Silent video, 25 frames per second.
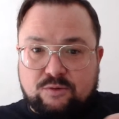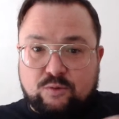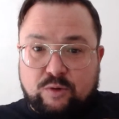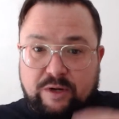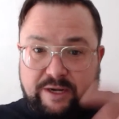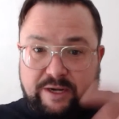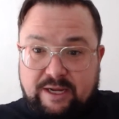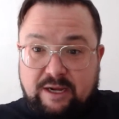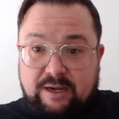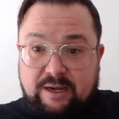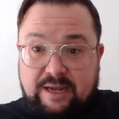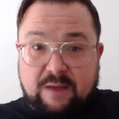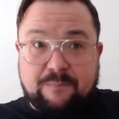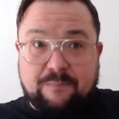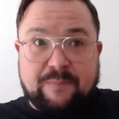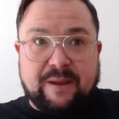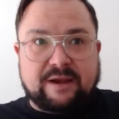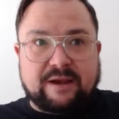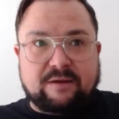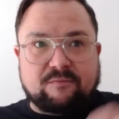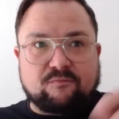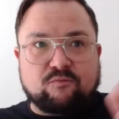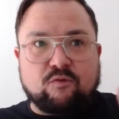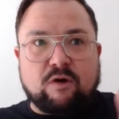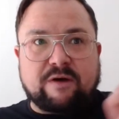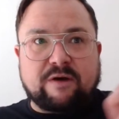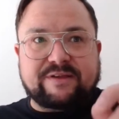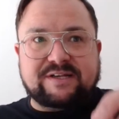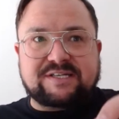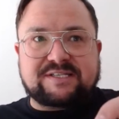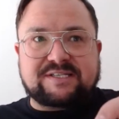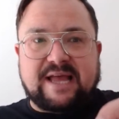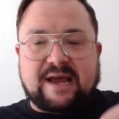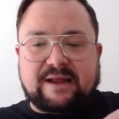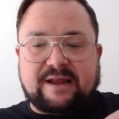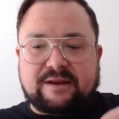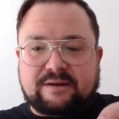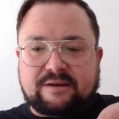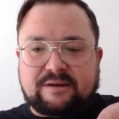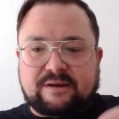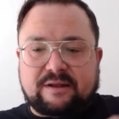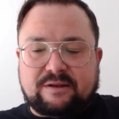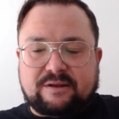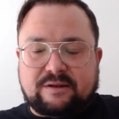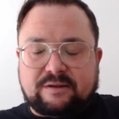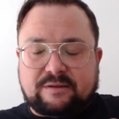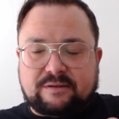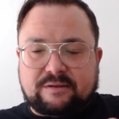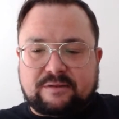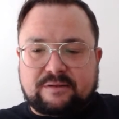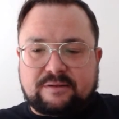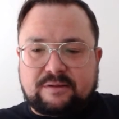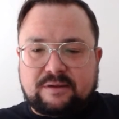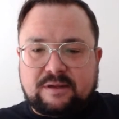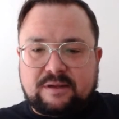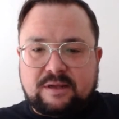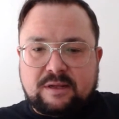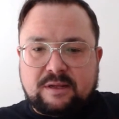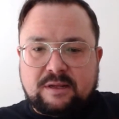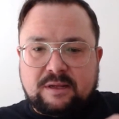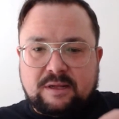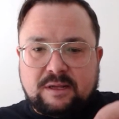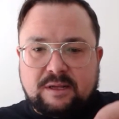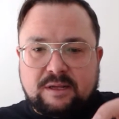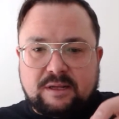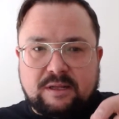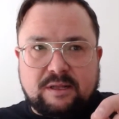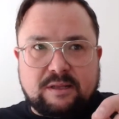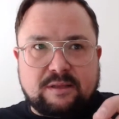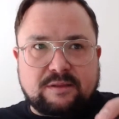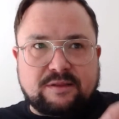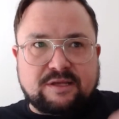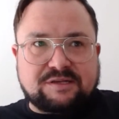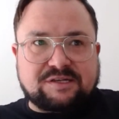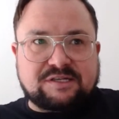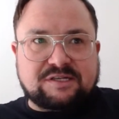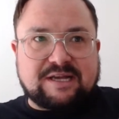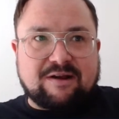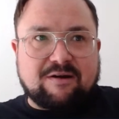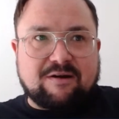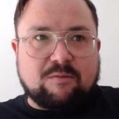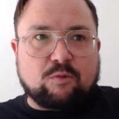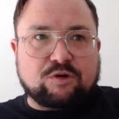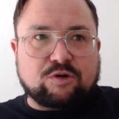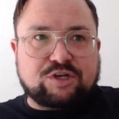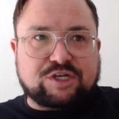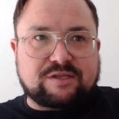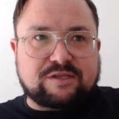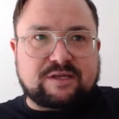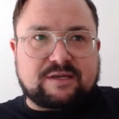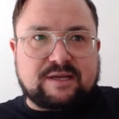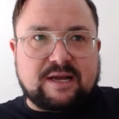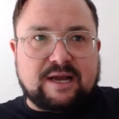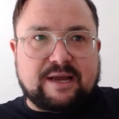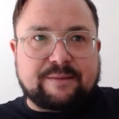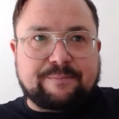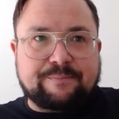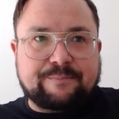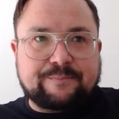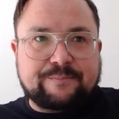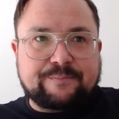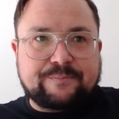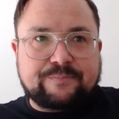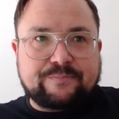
quickly go and get a pen and write this down. And this is how I'm watching the game.